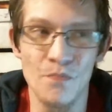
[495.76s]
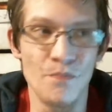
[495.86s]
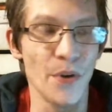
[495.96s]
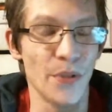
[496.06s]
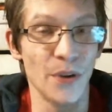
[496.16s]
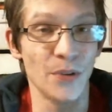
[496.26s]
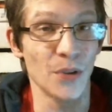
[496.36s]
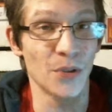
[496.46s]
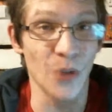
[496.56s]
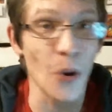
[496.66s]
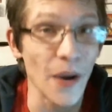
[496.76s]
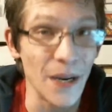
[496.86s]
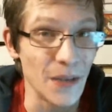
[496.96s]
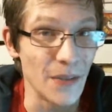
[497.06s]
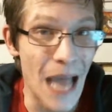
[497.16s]
but there's a
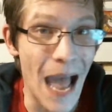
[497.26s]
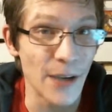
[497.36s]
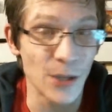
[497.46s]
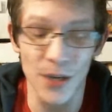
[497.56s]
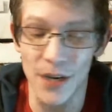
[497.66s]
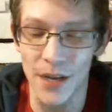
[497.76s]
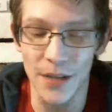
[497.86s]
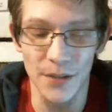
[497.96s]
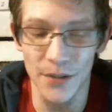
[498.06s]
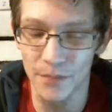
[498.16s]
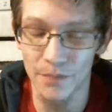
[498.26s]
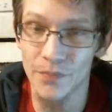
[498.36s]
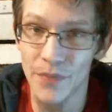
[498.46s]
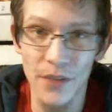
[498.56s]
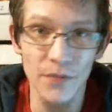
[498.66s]
story to the action, and it's
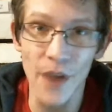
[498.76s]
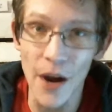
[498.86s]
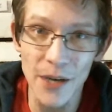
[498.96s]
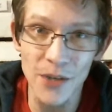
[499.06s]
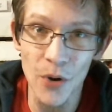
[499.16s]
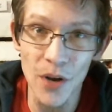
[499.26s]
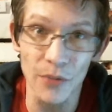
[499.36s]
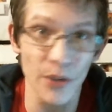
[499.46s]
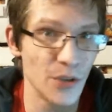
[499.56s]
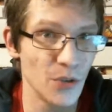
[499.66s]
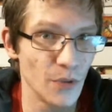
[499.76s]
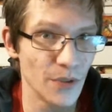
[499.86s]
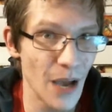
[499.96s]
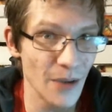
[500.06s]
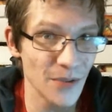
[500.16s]
very enjoyable. Issue
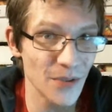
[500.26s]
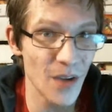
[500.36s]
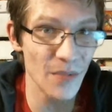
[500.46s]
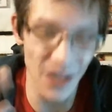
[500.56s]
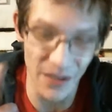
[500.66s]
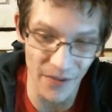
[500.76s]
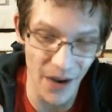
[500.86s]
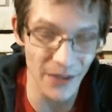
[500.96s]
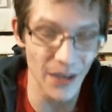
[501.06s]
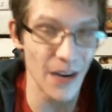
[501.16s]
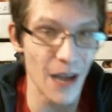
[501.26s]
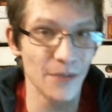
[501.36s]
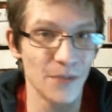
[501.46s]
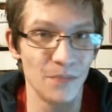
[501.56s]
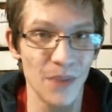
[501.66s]
1000 is coming. They finally
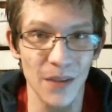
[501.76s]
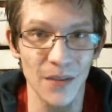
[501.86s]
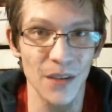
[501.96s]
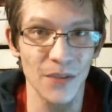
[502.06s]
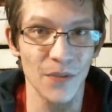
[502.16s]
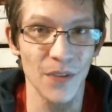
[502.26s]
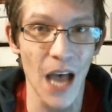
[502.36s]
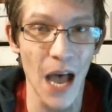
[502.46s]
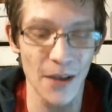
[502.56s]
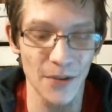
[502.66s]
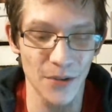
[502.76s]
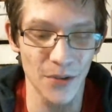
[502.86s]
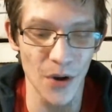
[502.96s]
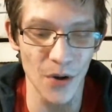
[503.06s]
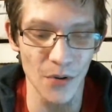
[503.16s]
announced some big things for that,
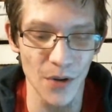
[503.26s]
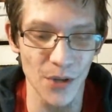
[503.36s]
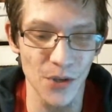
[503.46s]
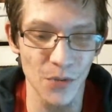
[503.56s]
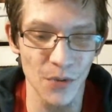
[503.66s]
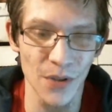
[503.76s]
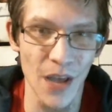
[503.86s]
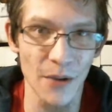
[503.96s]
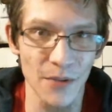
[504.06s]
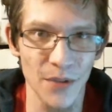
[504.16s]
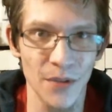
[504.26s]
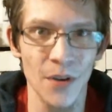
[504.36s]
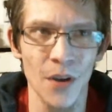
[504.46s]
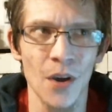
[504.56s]
so issue 1000